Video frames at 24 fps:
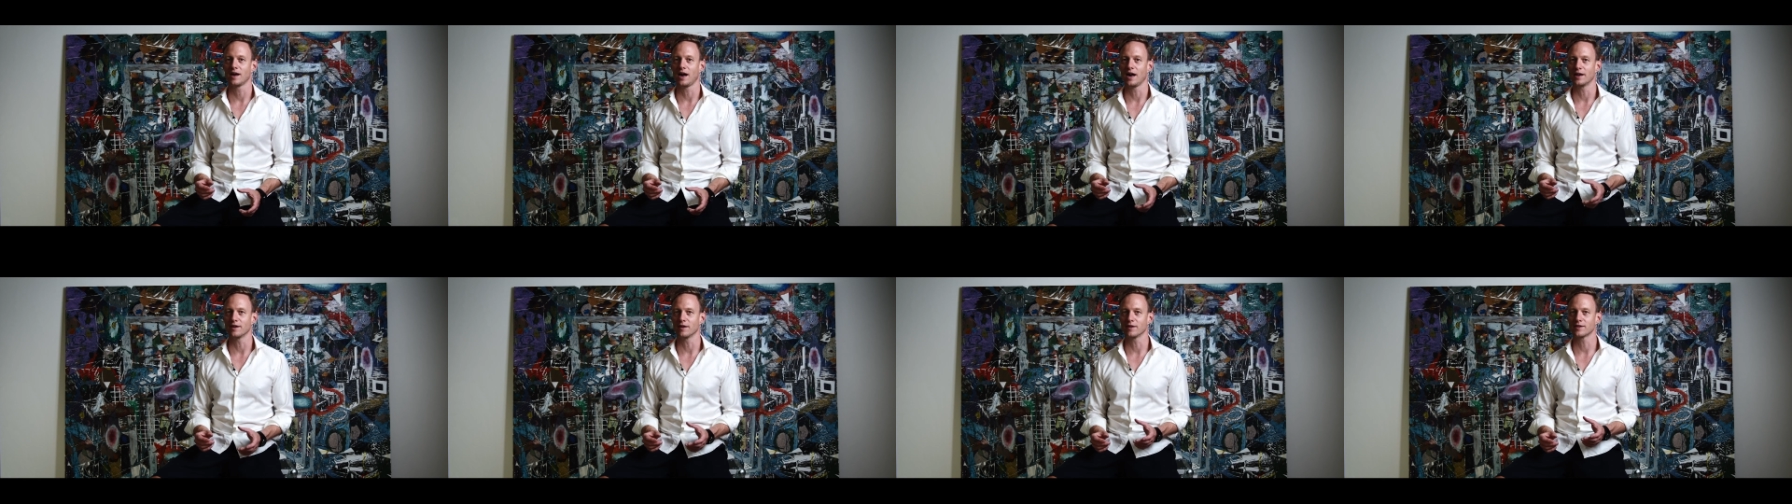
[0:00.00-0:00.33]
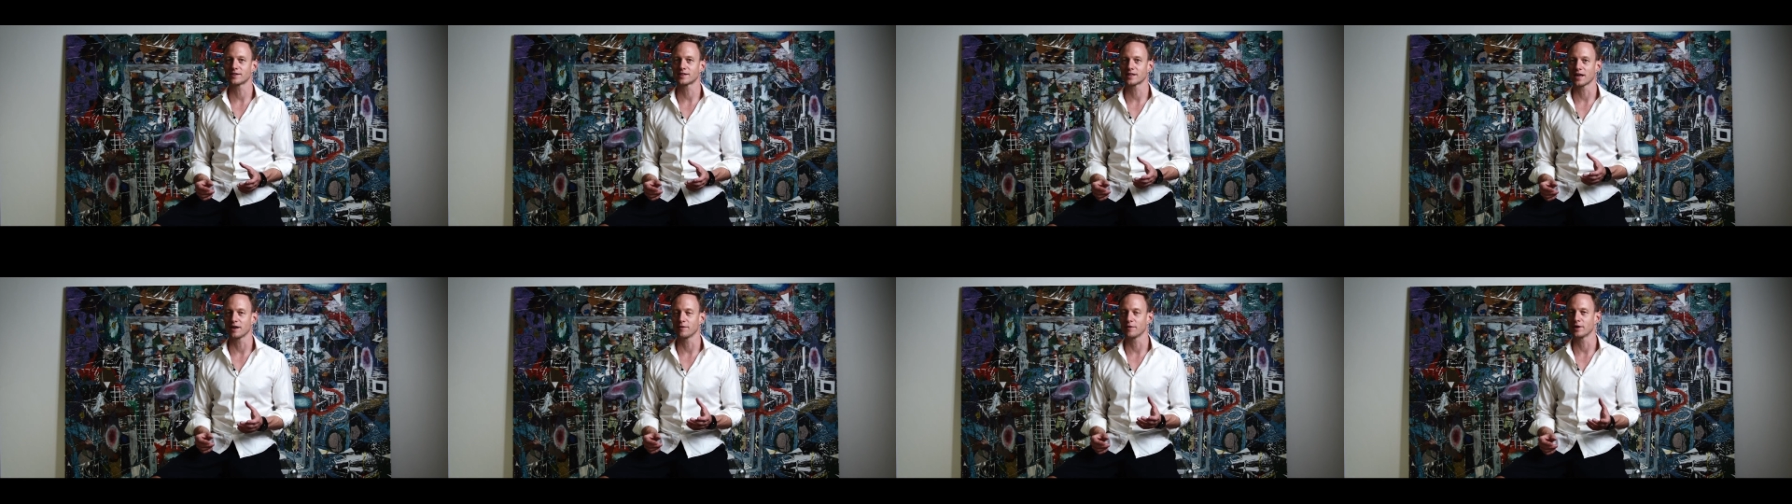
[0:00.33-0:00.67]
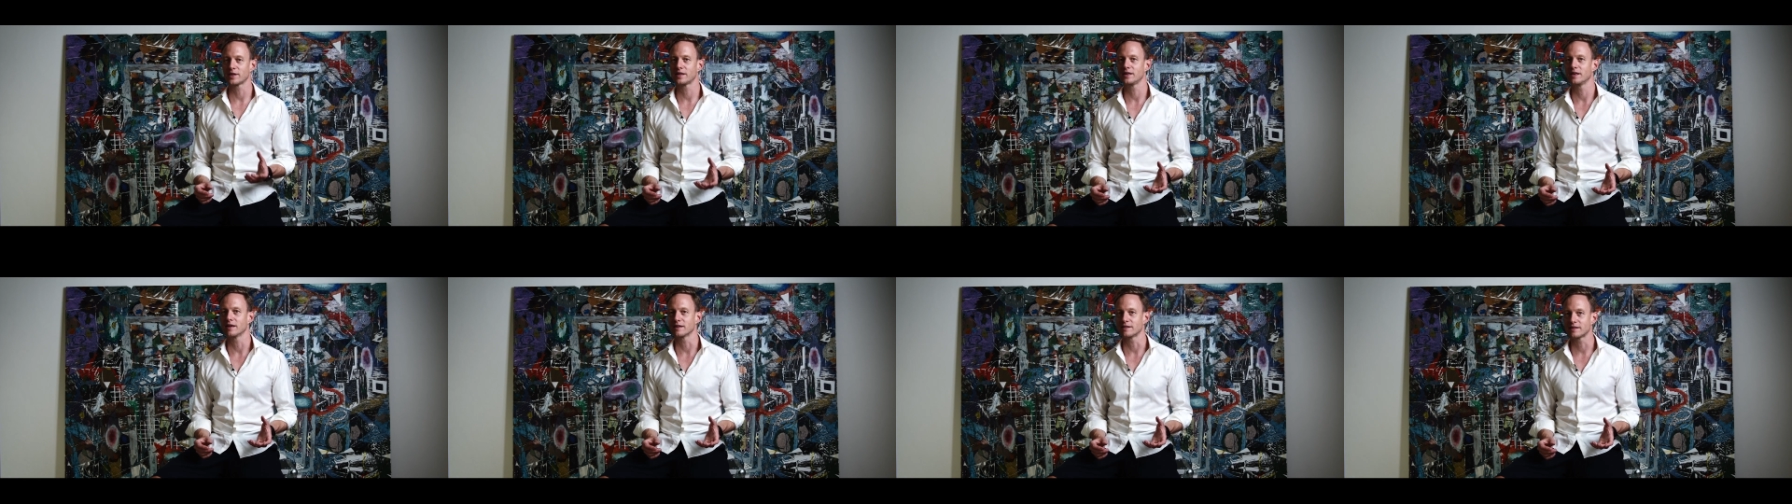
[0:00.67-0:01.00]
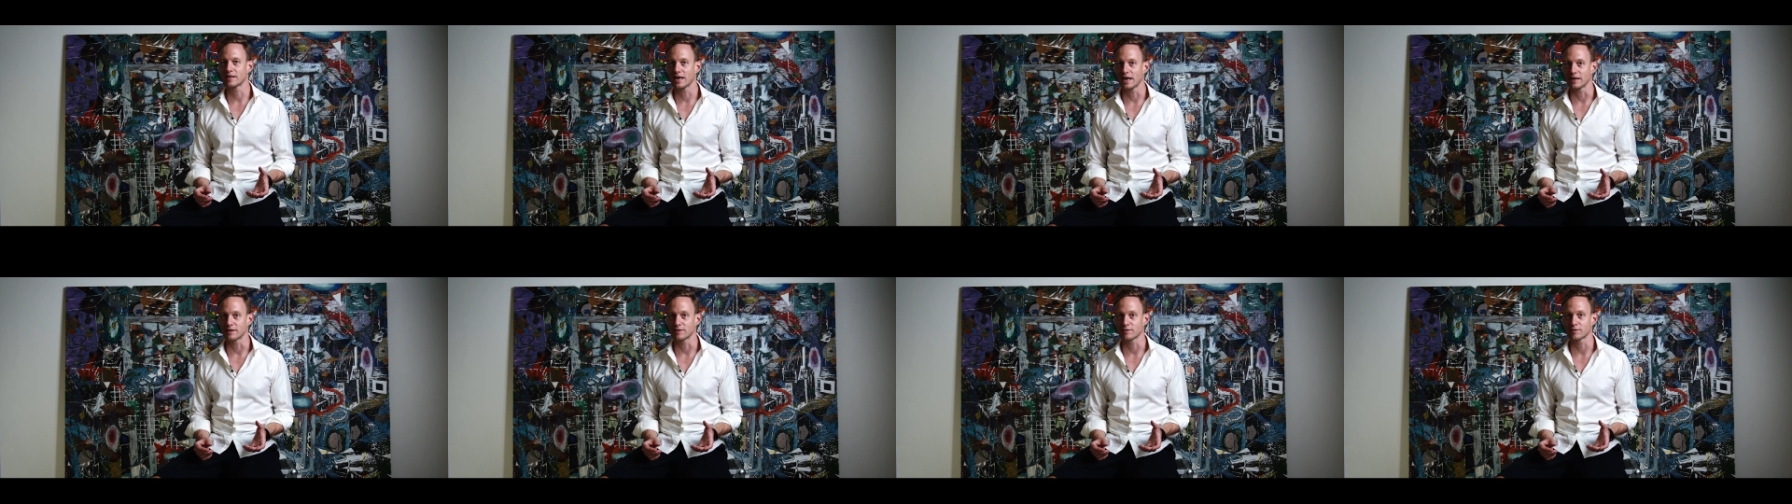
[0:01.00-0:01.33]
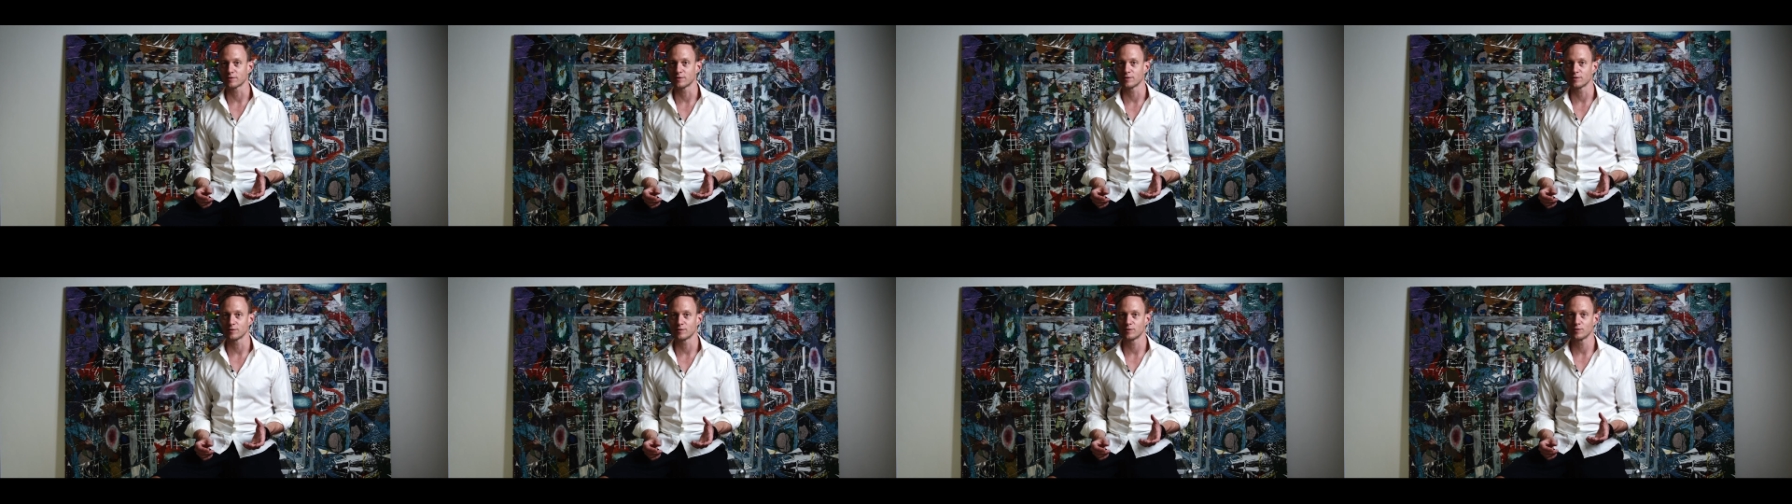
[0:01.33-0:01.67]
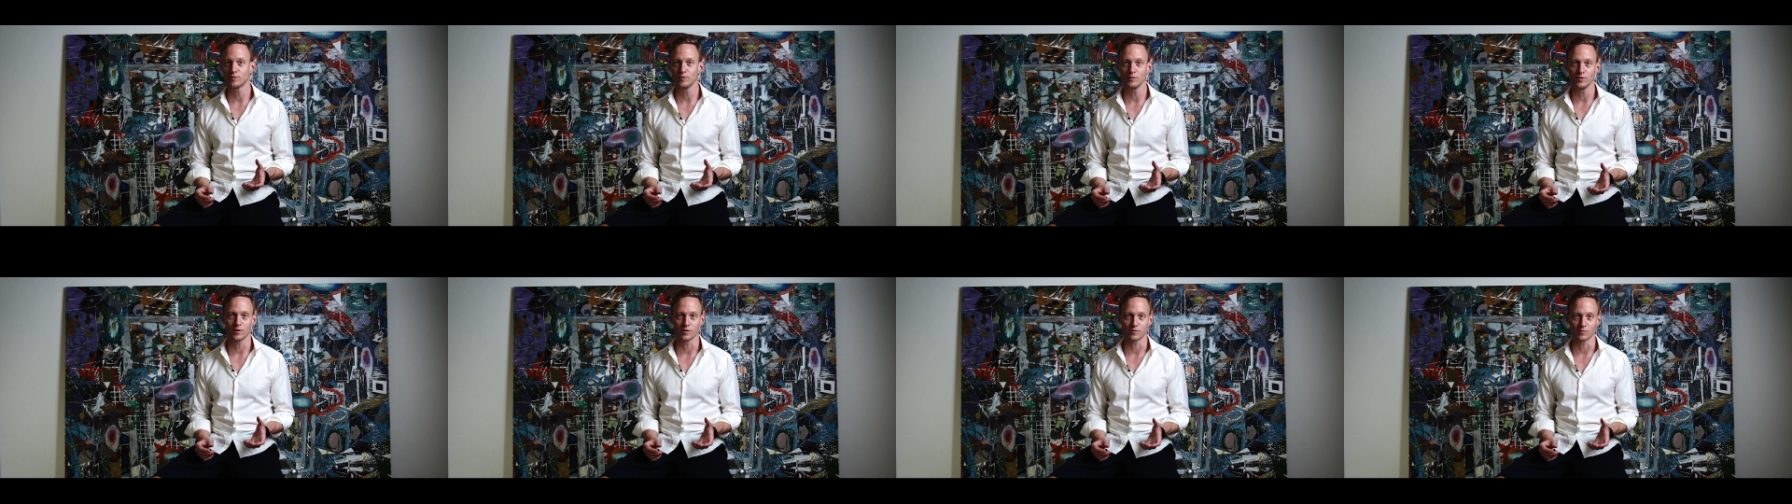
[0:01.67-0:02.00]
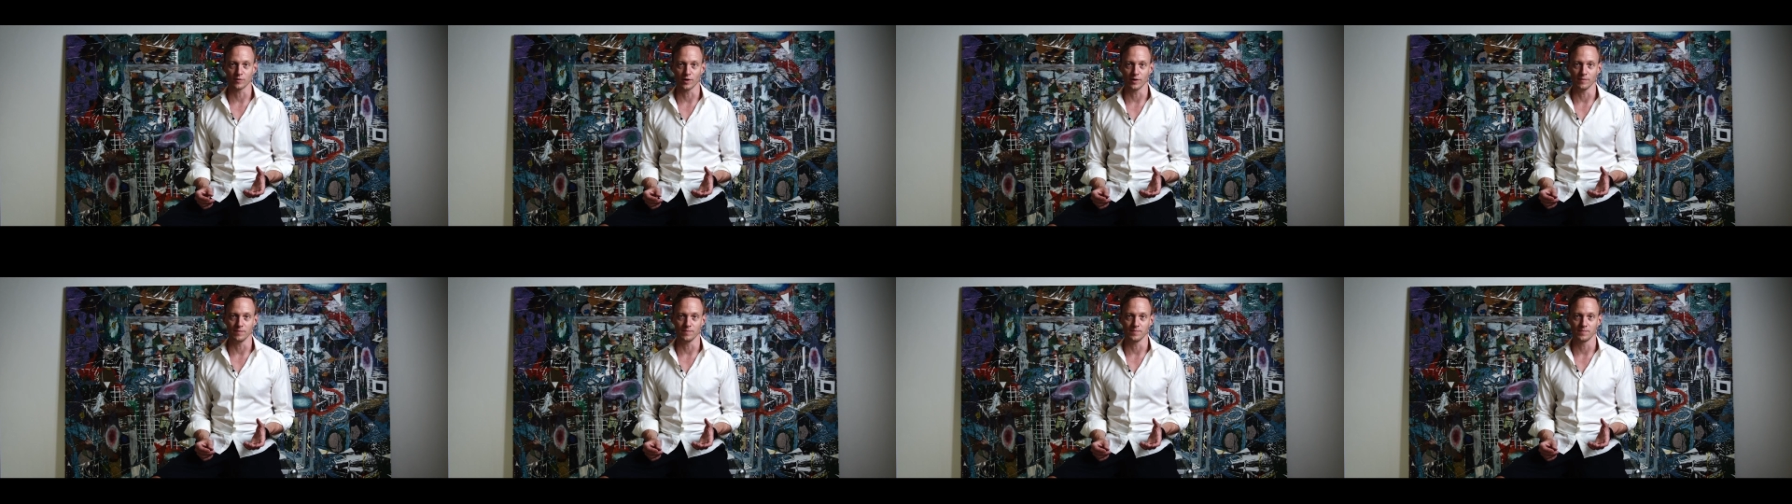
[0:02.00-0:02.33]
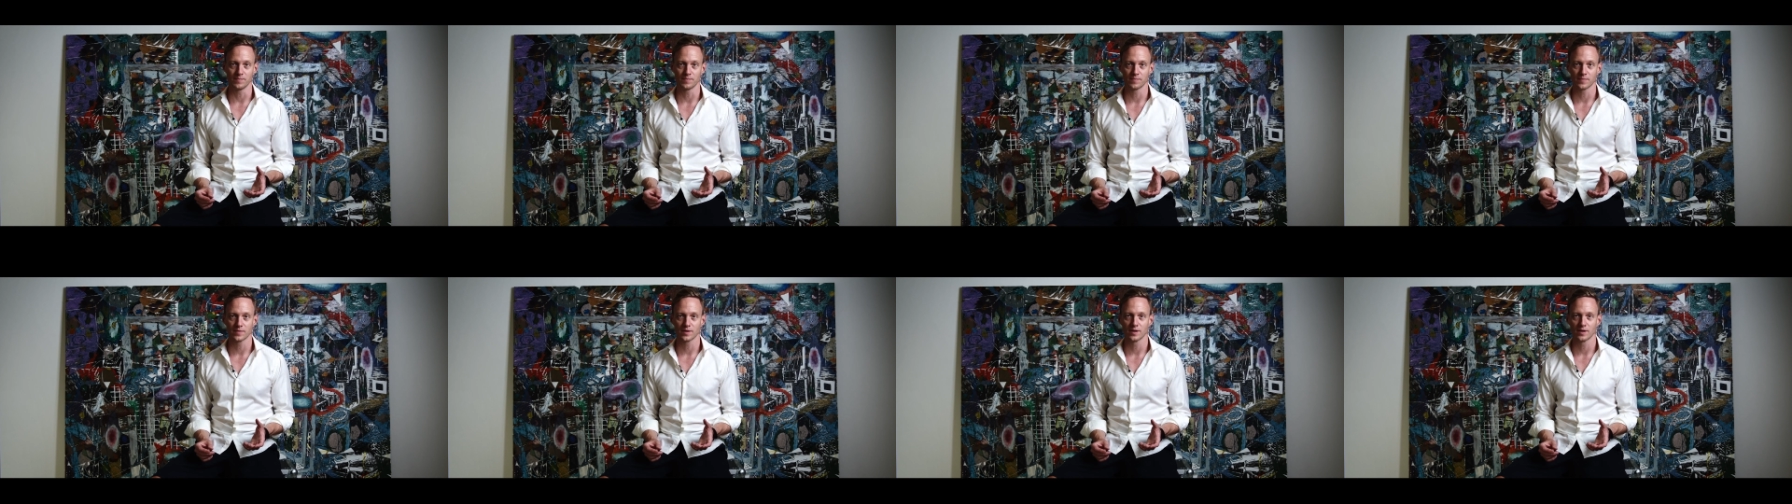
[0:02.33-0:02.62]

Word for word: are not directly attached to the drum.